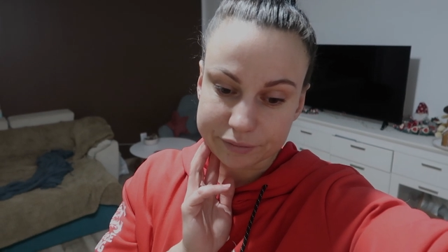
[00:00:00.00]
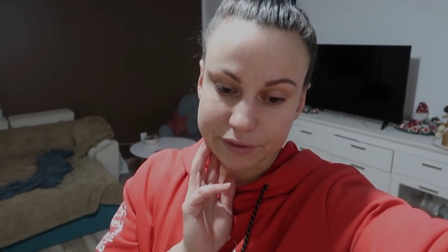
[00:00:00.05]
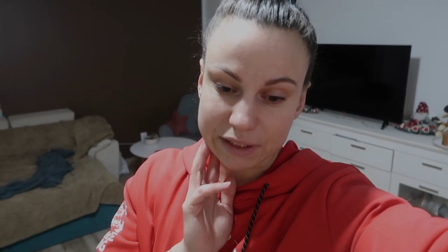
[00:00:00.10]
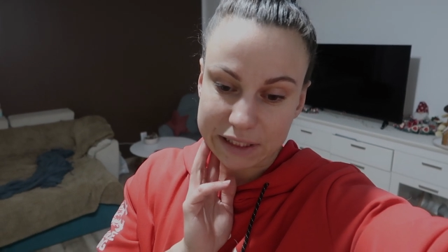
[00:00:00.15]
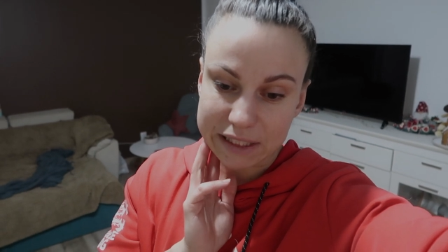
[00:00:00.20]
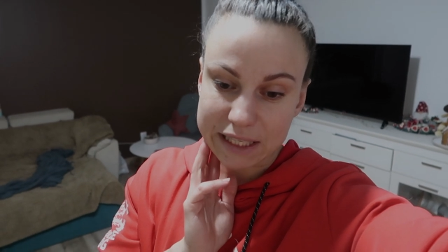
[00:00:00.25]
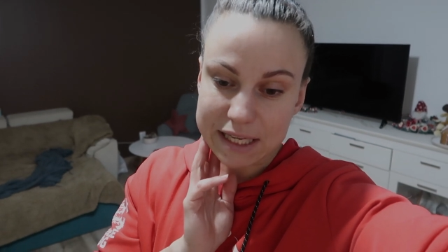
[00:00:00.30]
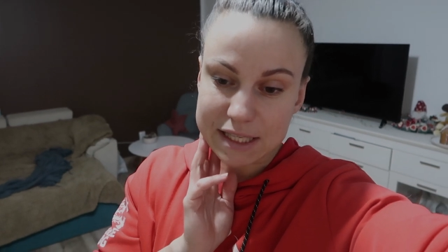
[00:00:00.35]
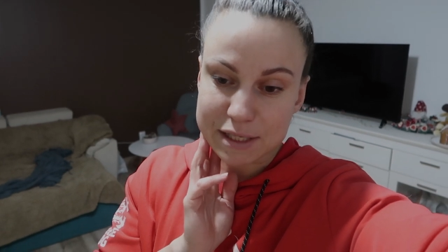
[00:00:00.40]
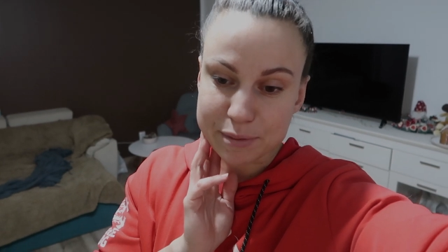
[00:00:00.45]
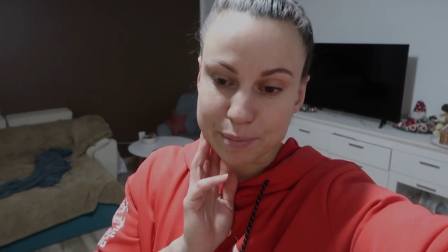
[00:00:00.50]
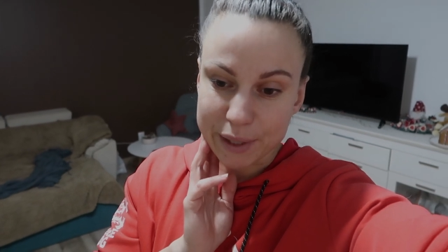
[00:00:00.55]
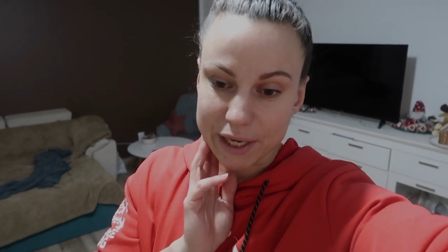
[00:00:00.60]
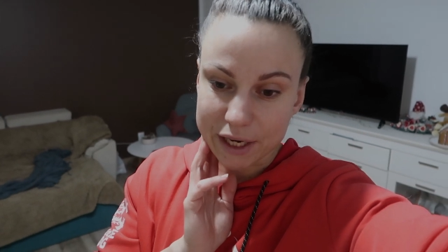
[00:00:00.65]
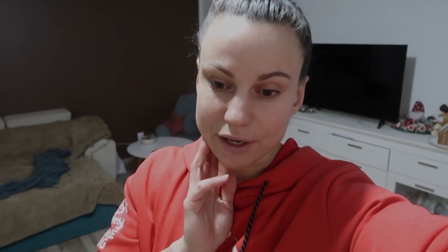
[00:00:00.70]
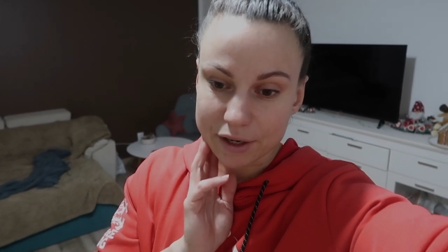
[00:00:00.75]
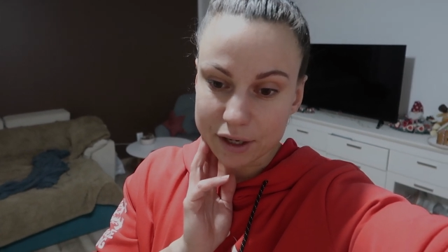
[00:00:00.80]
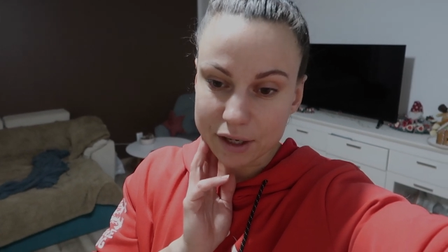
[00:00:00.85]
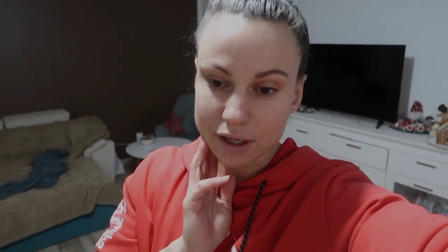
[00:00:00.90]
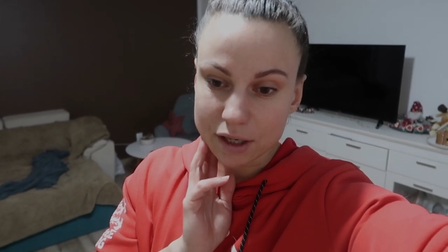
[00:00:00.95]
it gets
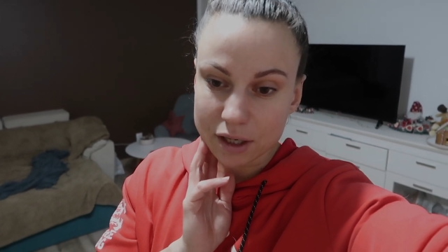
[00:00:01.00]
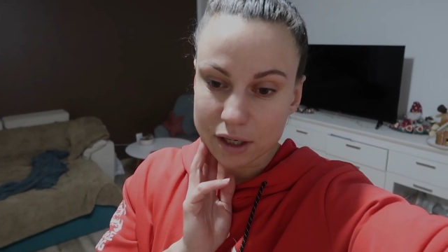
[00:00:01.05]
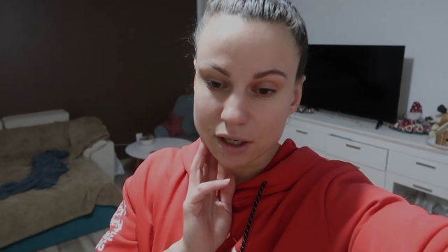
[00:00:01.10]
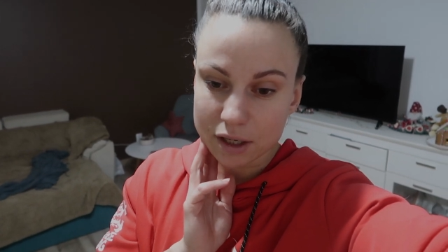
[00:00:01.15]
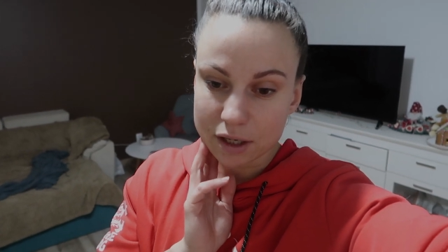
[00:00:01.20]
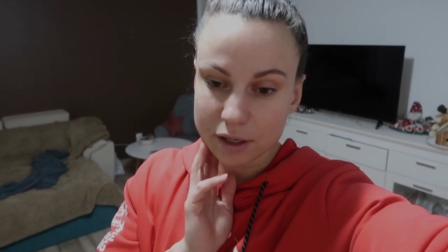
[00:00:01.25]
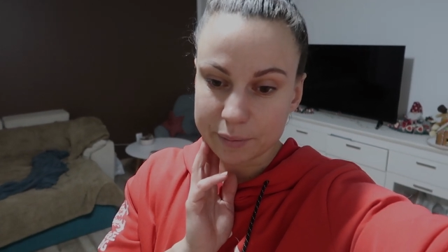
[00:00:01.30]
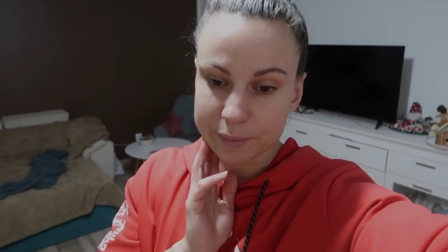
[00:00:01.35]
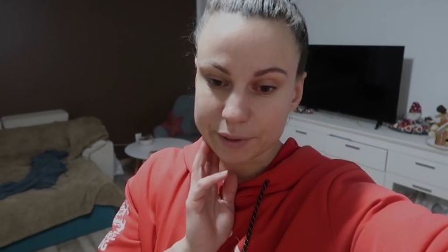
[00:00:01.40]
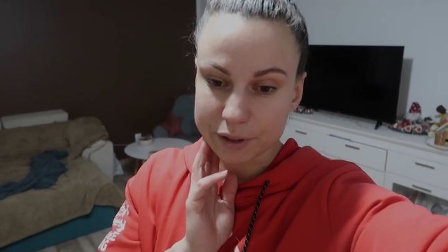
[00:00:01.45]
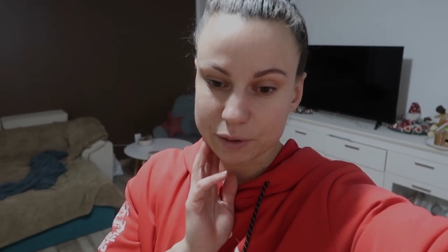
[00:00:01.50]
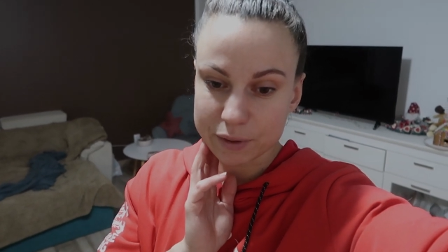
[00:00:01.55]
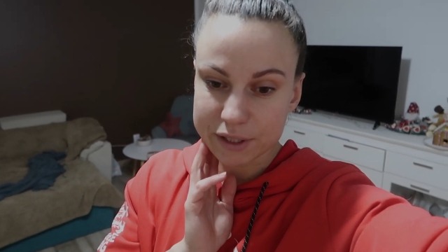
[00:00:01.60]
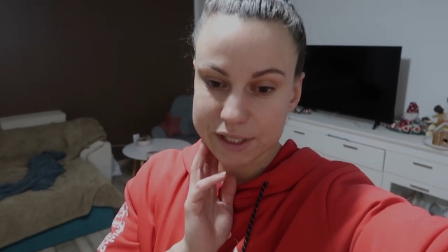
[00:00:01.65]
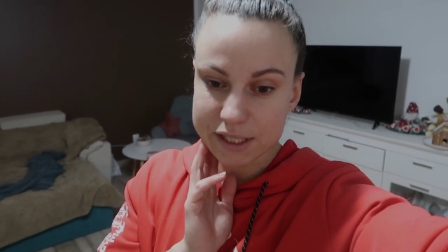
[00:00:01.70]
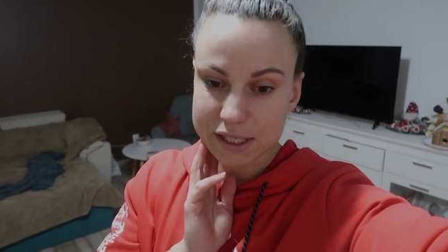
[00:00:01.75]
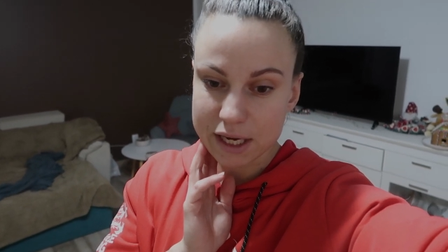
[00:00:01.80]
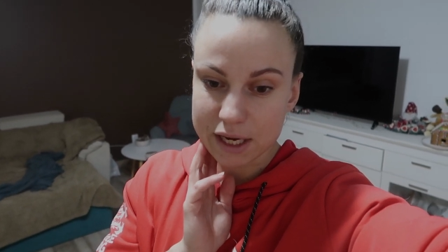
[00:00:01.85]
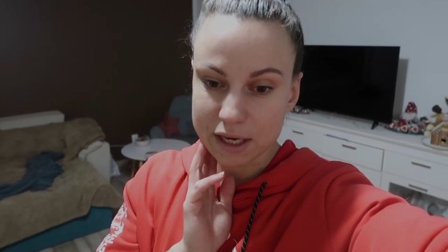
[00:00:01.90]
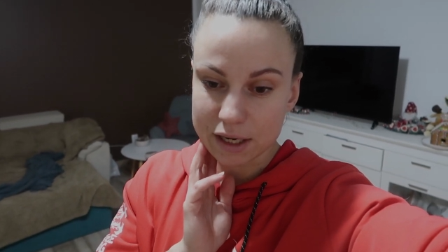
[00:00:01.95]
better, but
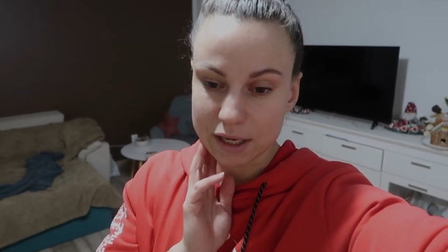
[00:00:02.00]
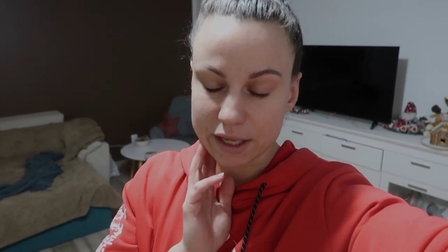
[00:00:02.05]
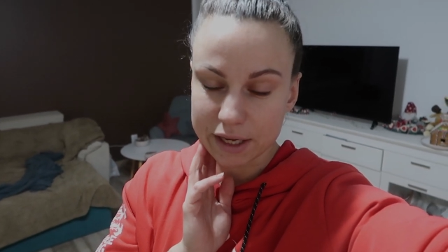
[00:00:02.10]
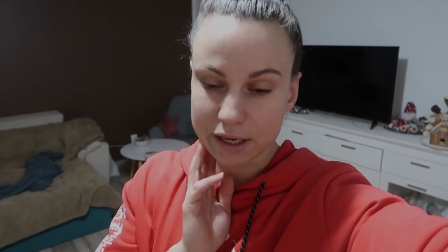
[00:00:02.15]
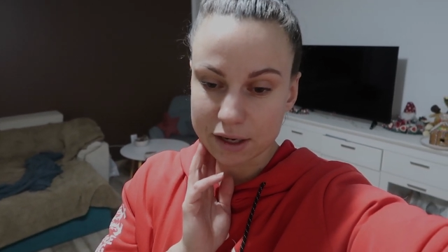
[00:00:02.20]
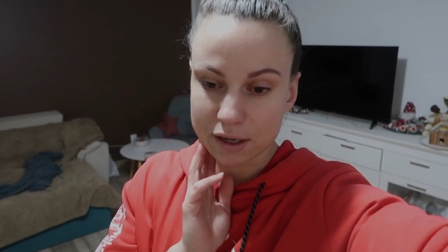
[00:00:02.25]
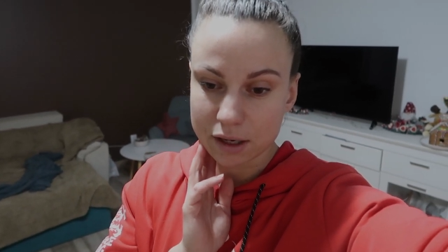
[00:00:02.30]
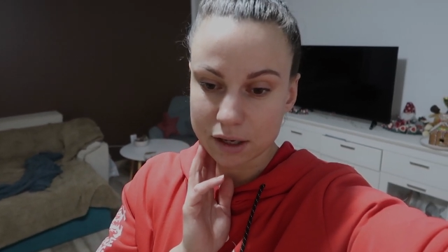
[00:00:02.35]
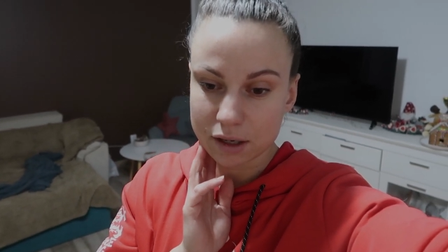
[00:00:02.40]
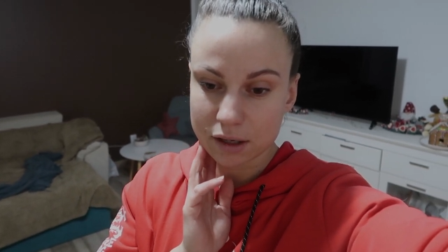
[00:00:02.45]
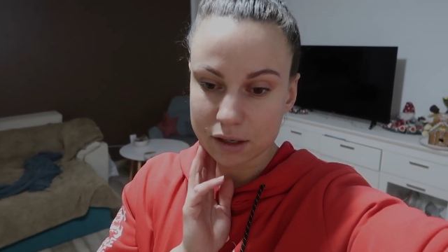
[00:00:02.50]
once I like